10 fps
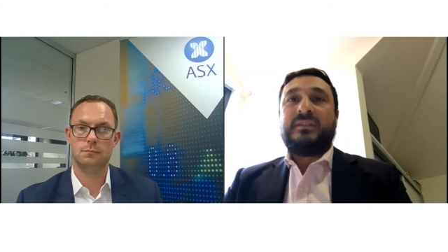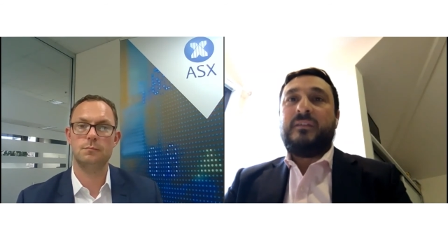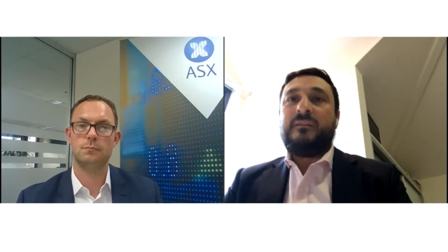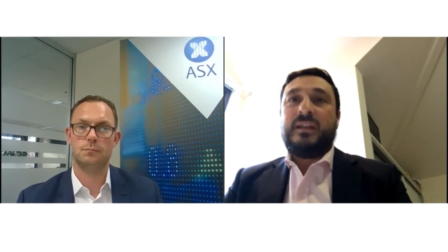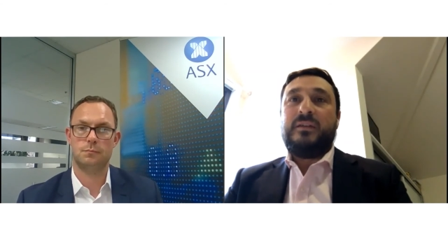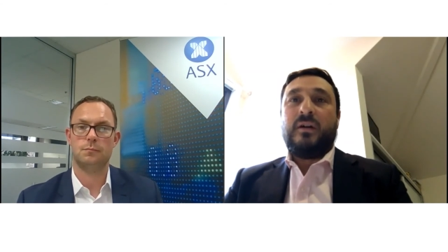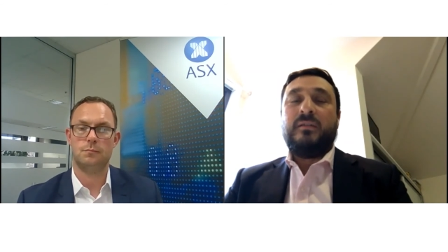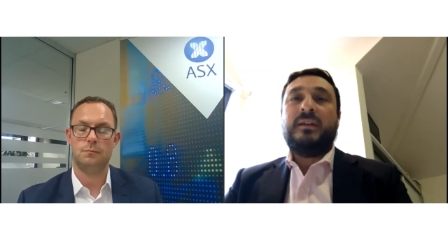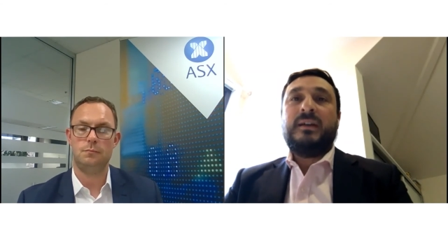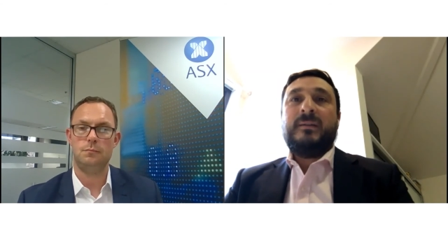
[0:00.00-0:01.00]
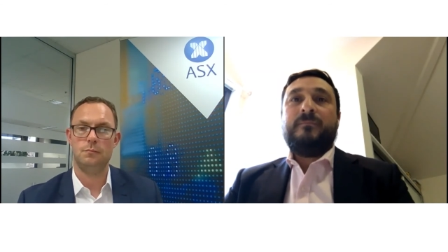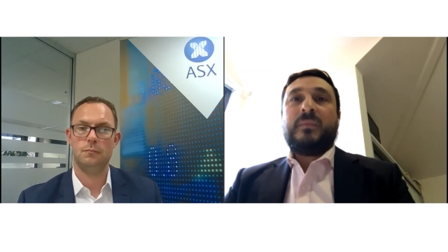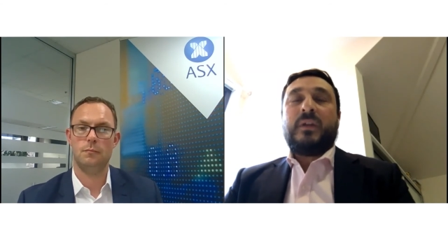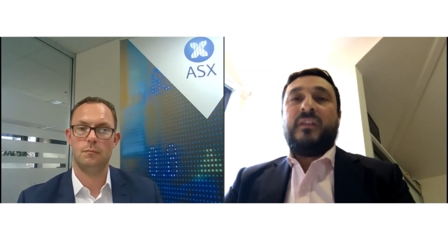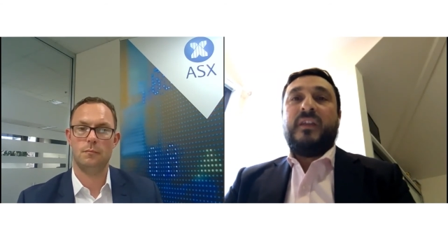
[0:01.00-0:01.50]
Speaker 1: We're definitely not,
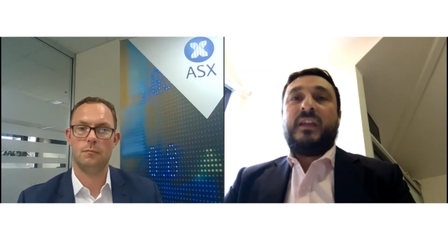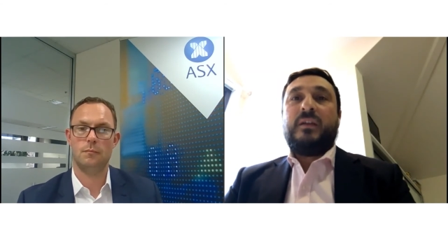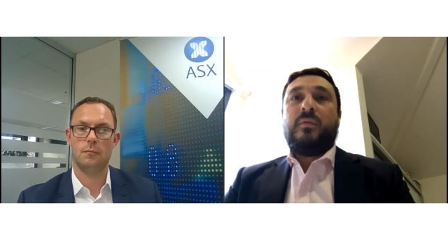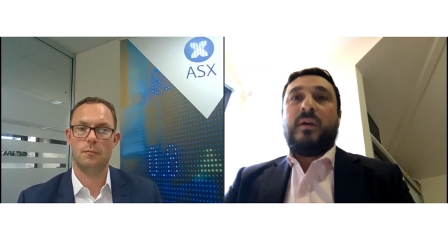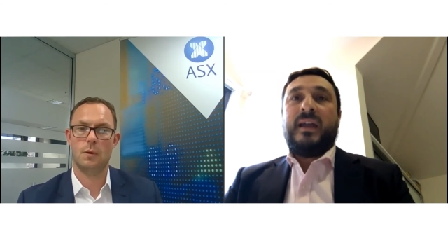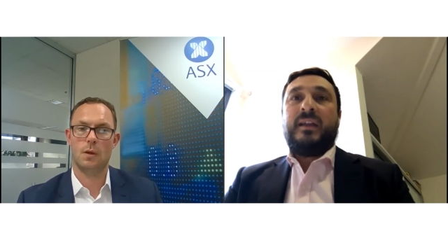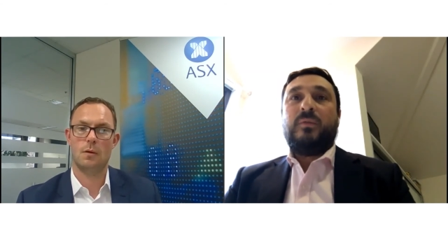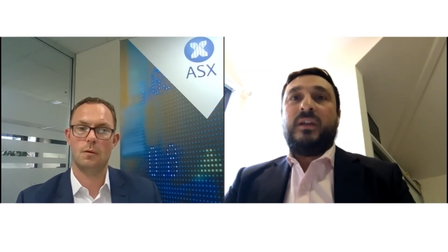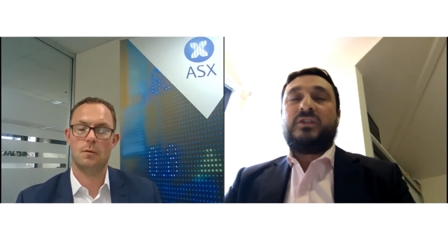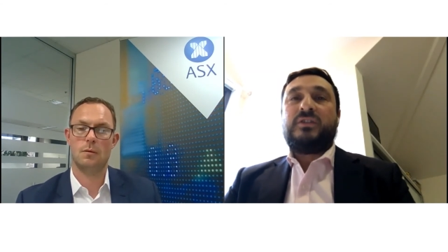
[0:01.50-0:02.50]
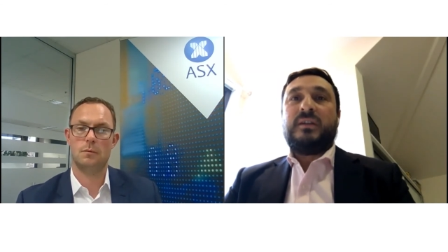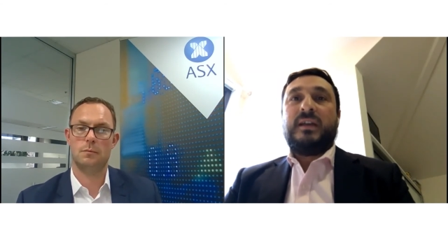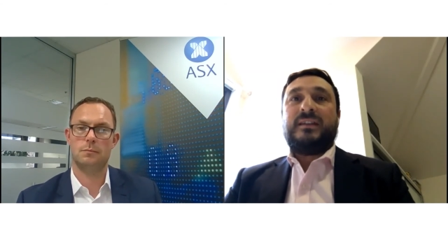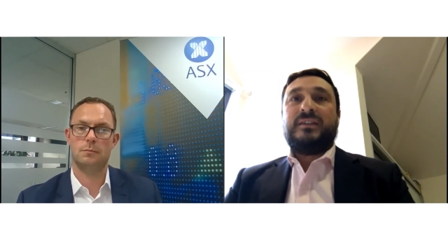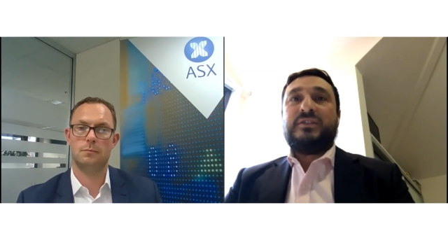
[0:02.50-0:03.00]
I think, in a way in which
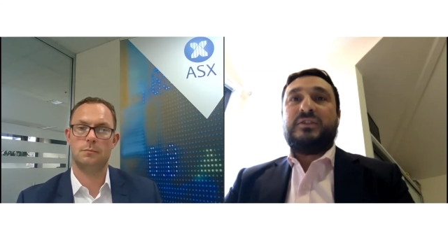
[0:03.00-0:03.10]
it